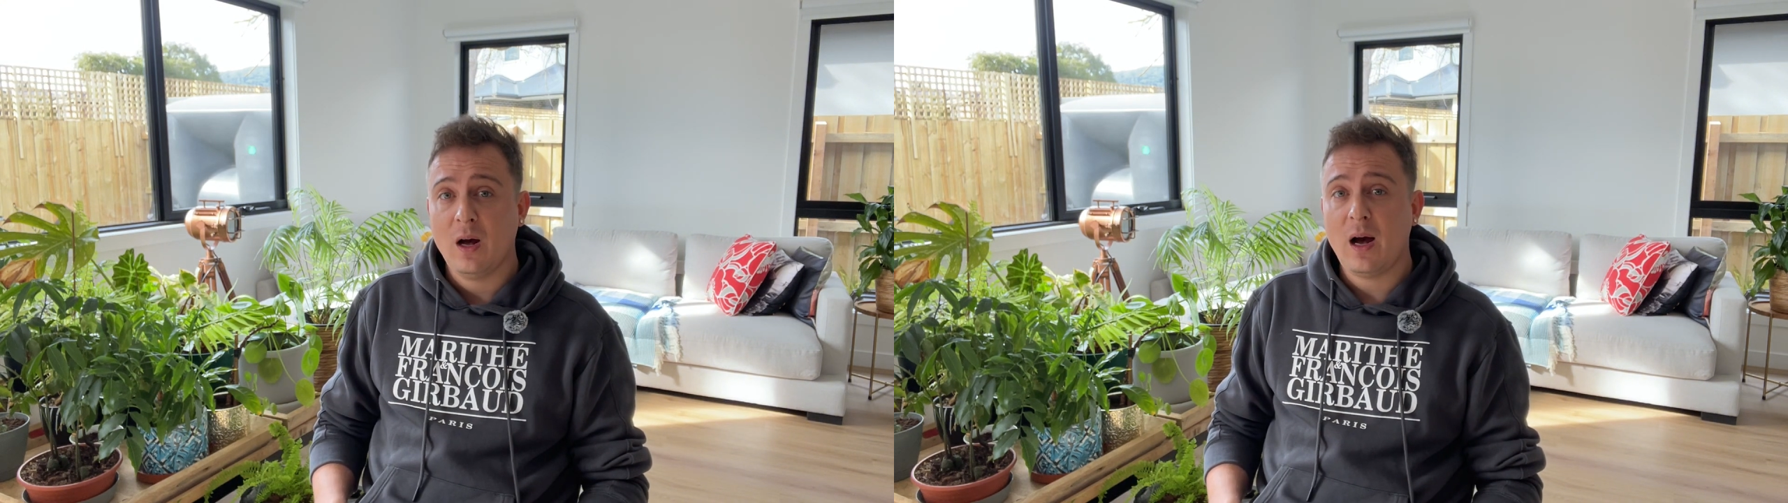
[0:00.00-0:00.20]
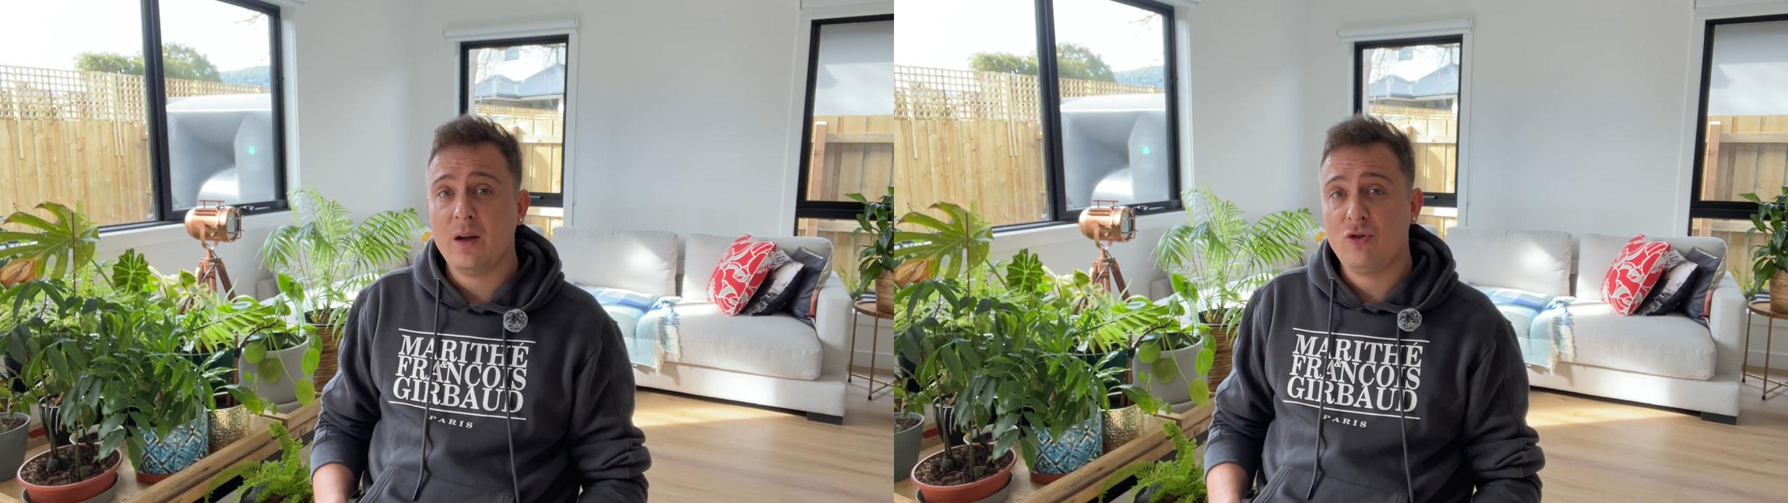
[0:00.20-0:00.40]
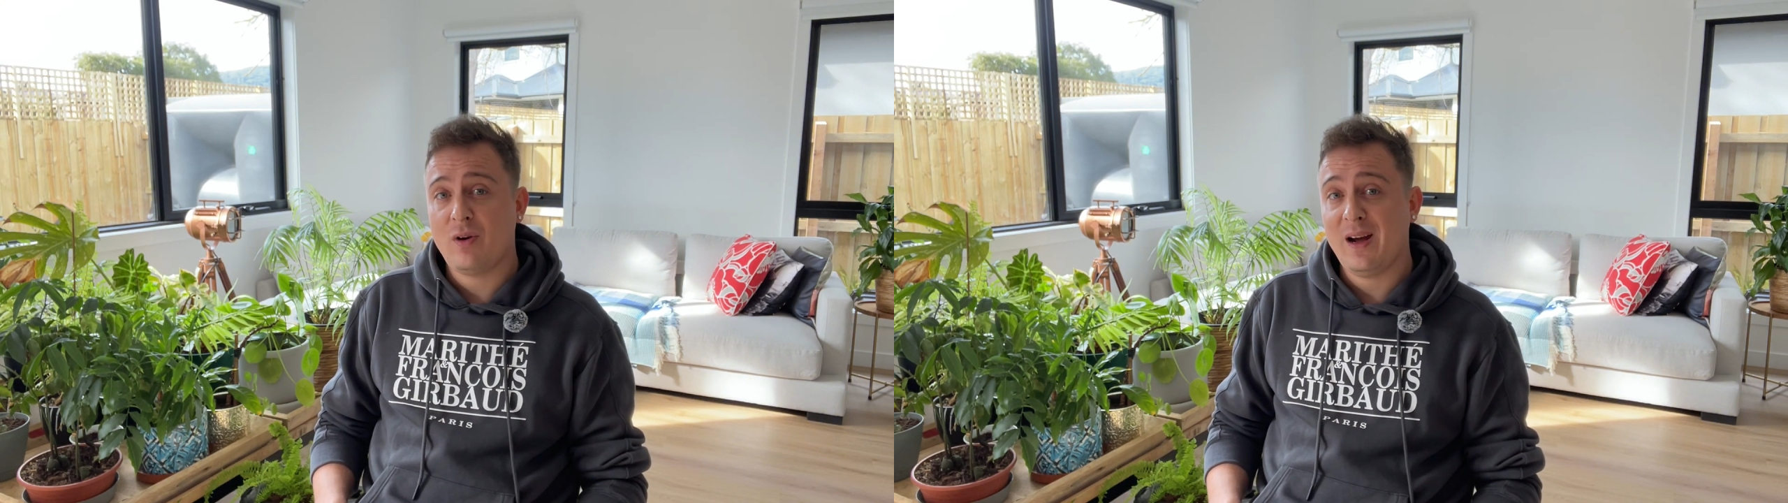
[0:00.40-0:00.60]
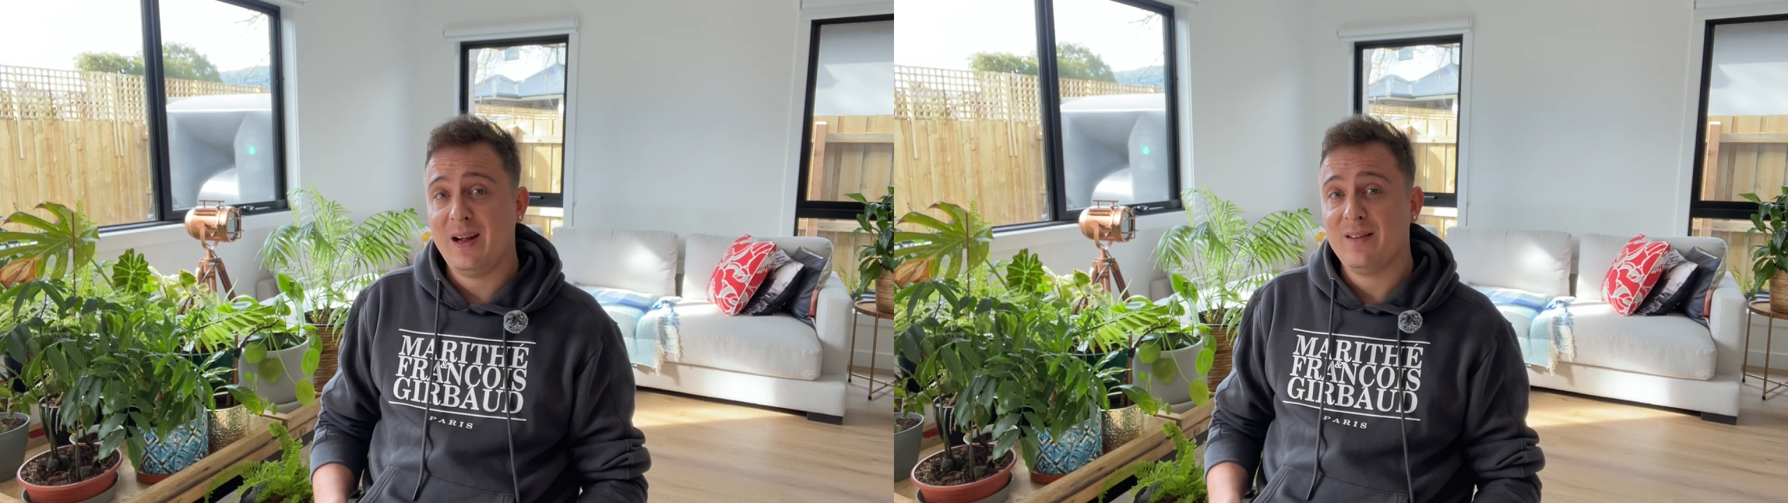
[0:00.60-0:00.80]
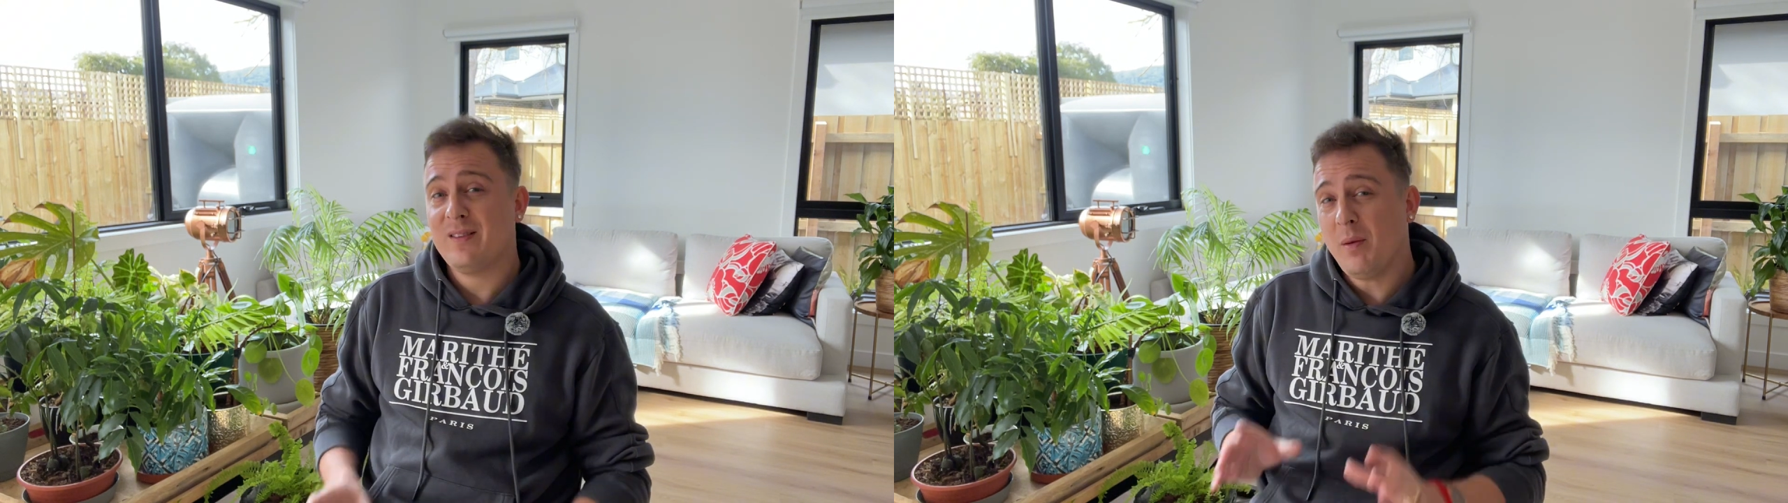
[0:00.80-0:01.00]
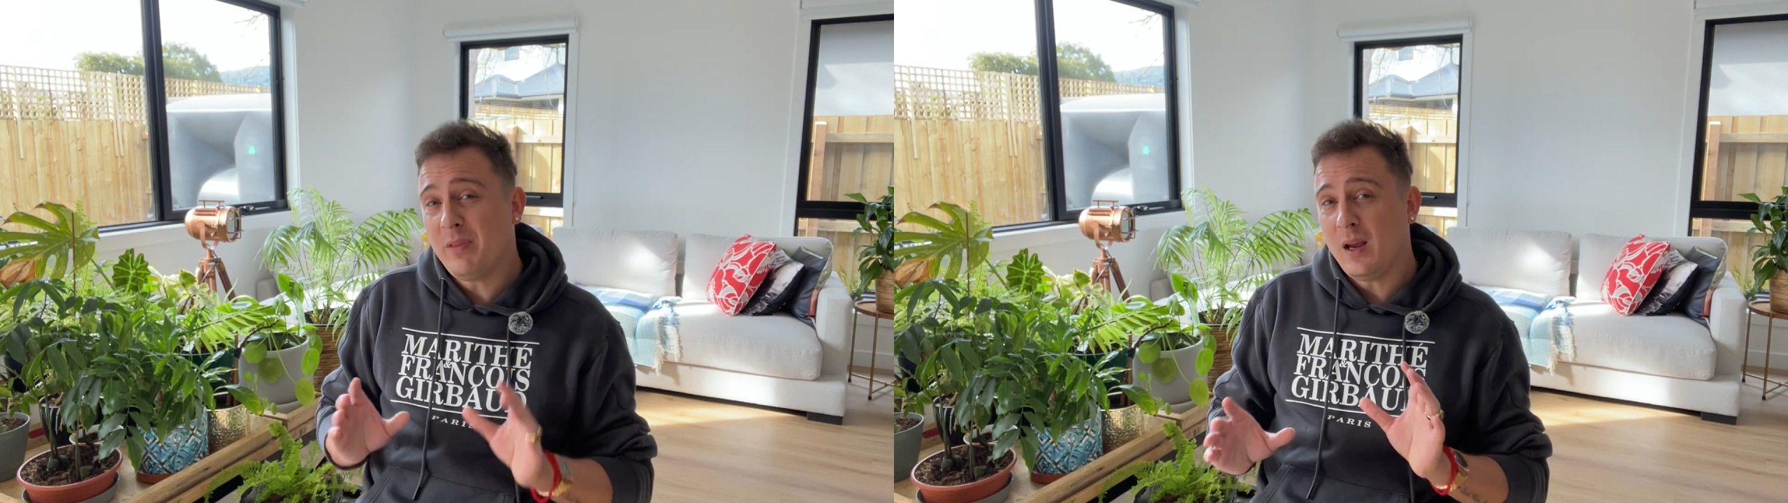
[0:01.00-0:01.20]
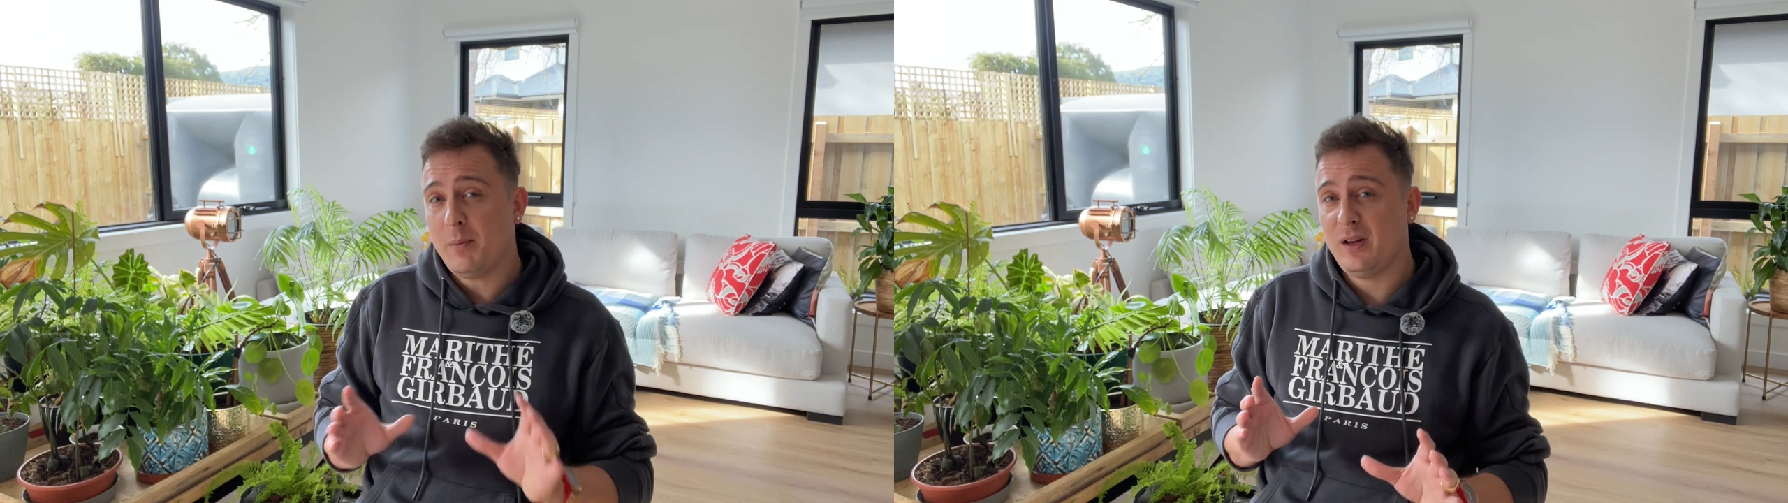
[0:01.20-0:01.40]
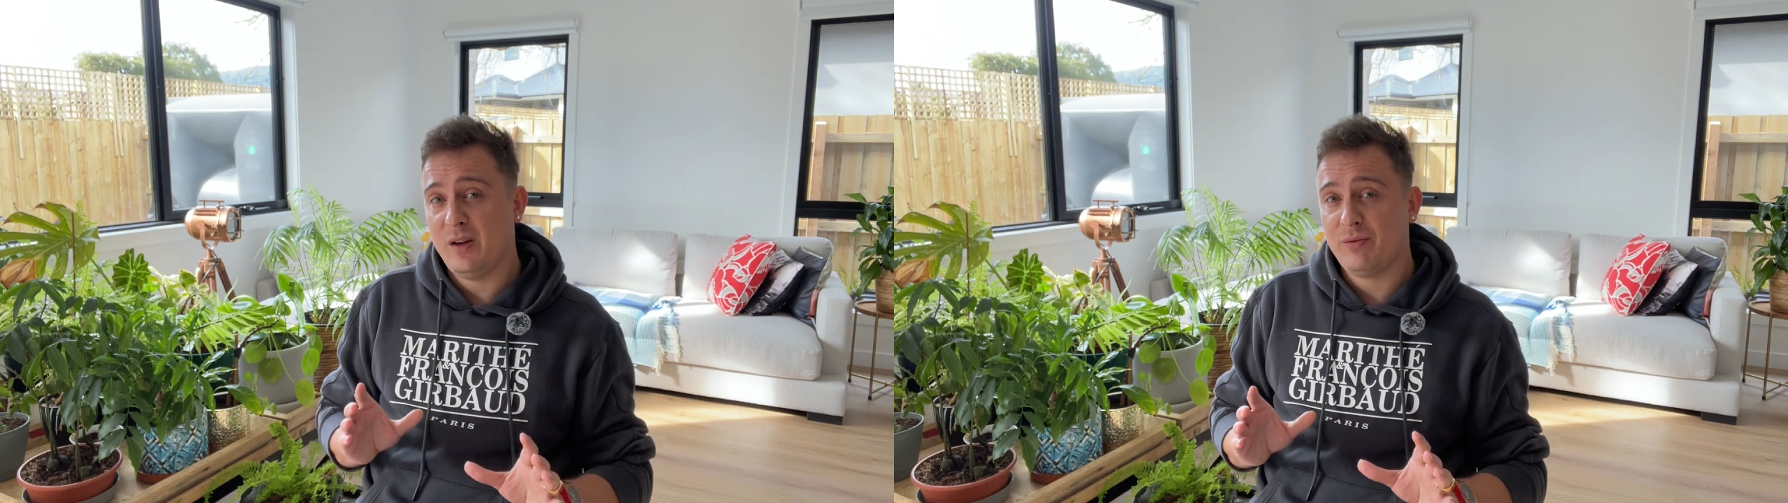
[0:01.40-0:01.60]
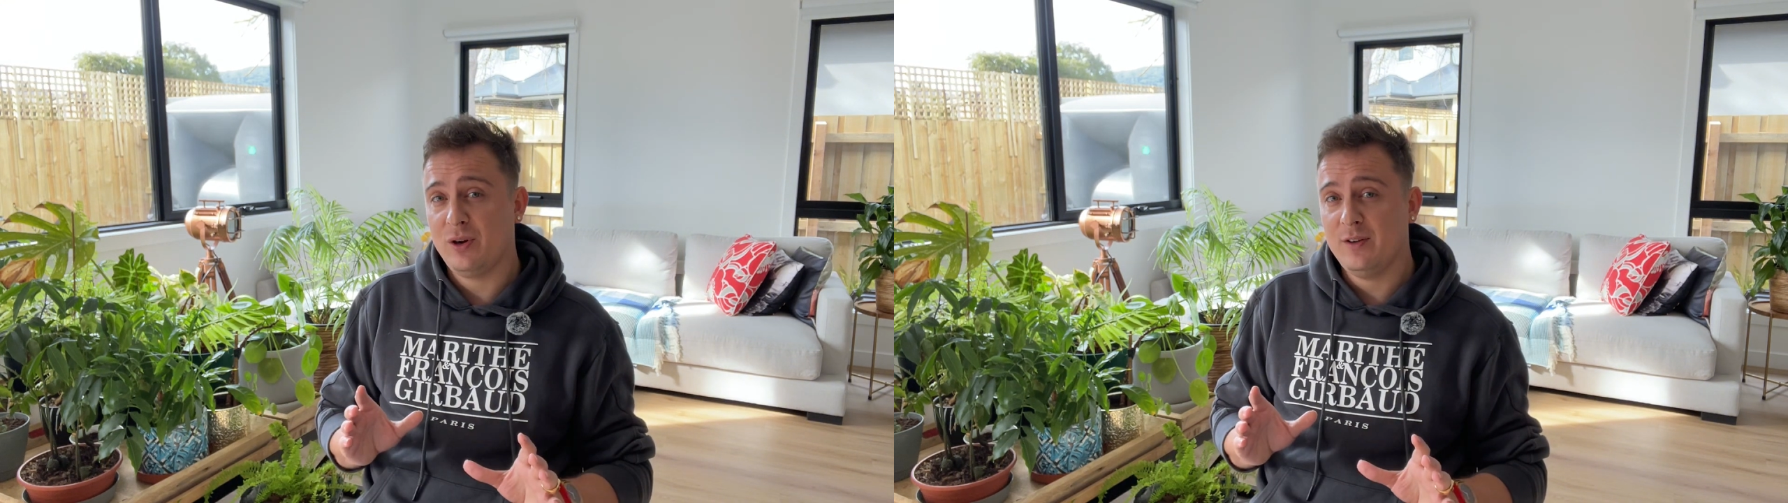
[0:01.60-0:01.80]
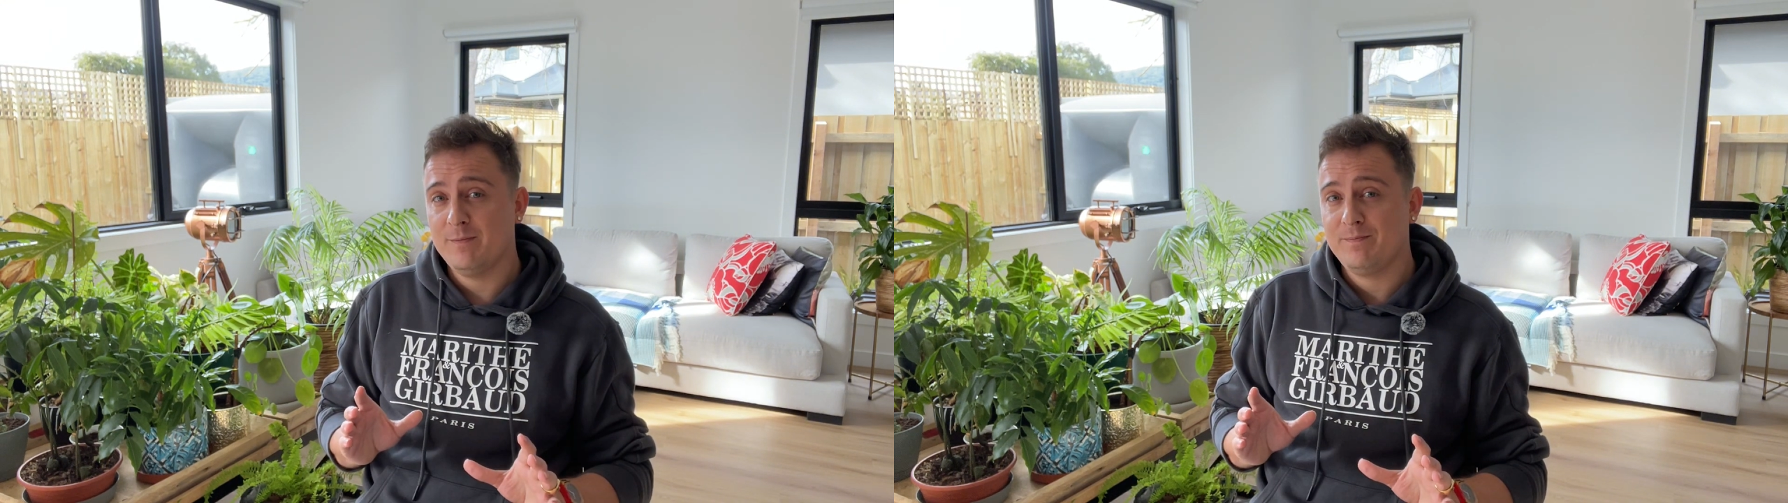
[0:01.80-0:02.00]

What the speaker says: I tried something a bit different.